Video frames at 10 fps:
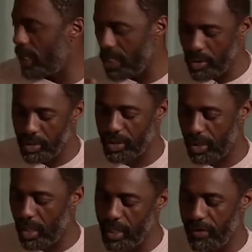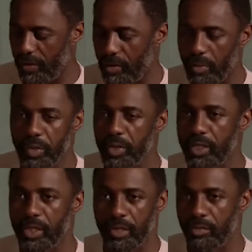where you're starting, if you're a
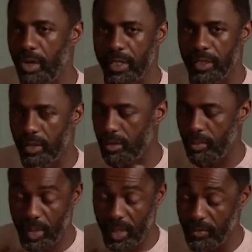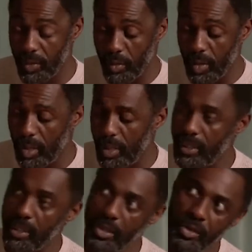musician, a writer, whatever you are, and
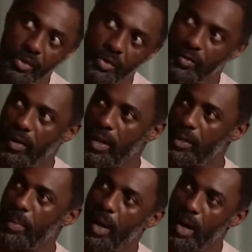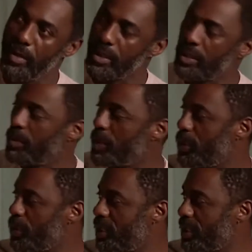then you're sort of admiring someone
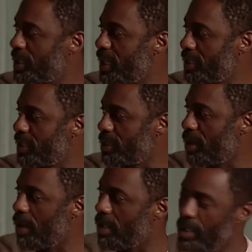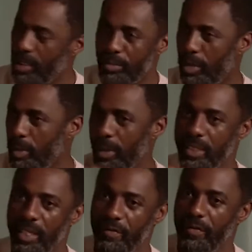whose successes are probably
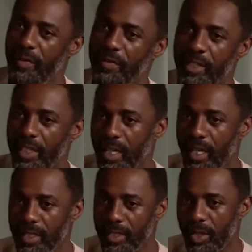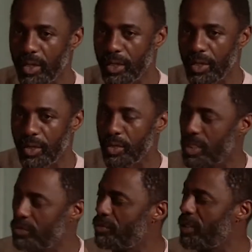10, 15 years longer than yours,
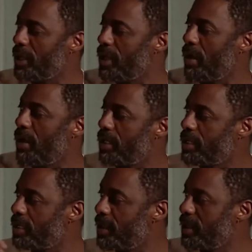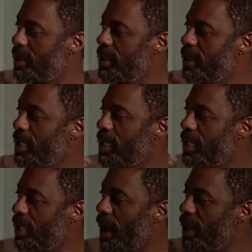it's really hard to
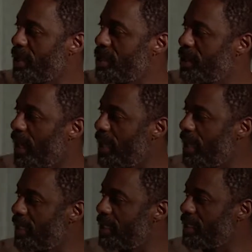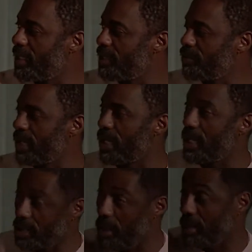gauge that. It's
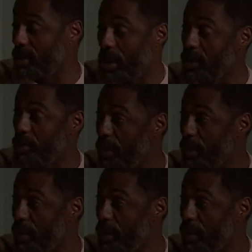hard, you